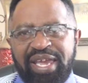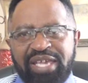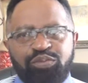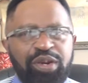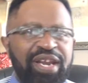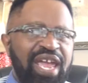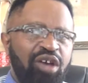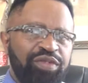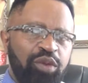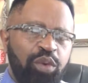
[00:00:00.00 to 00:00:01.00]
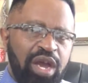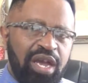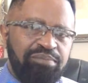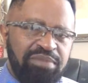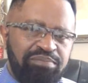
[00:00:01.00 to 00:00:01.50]
As we now that we
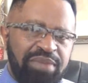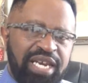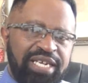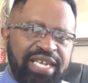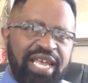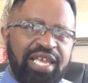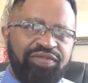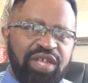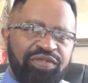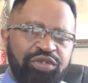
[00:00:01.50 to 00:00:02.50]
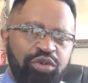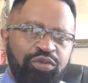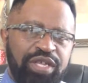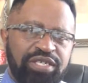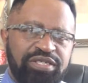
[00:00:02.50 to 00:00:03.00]
are many days into
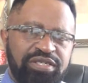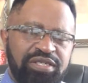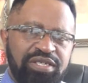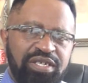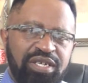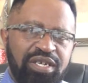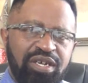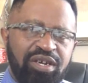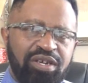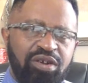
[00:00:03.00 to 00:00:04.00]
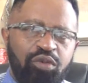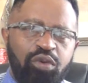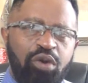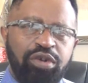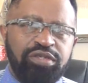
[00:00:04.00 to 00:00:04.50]
this
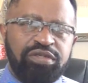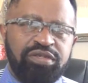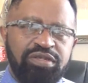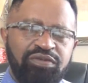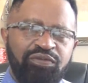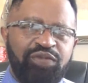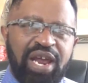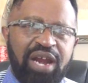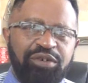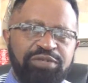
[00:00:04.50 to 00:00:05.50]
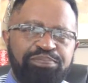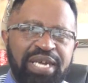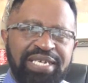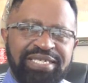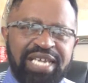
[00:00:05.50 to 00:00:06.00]
coronavirus
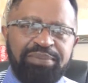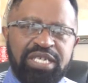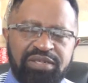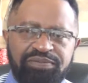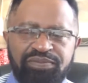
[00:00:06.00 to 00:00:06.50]
pandemic,